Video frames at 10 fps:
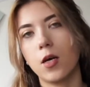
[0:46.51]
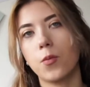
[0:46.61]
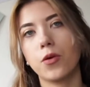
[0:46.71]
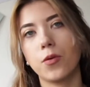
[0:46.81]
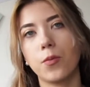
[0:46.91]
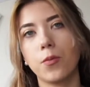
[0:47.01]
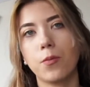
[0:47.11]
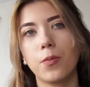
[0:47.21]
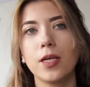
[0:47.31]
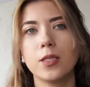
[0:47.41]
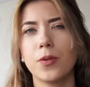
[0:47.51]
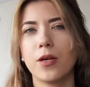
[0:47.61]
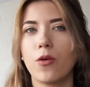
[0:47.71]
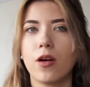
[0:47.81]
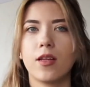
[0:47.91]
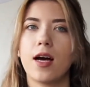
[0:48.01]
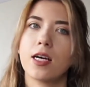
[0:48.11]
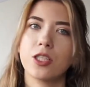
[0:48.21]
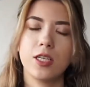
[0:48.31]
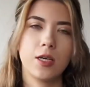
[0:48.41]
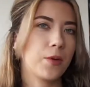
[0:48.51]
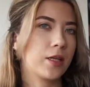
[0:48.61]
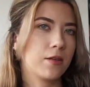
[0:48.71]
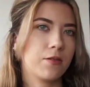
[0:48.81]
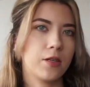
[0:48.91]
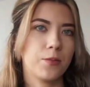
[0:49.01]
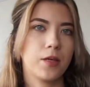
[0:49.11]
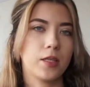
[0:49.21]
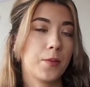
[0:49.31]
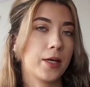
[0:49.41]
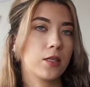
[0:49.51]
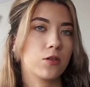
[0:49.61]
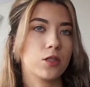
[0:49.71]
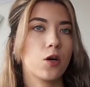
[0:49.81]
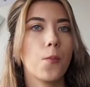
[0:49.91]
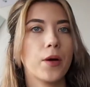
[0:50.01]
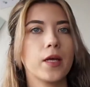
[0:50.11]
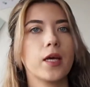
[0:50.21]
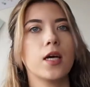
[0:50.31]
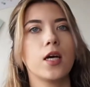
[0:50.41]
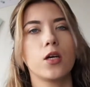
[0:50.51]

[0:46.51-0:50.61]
But please be aware that actually it may differ depending on the company.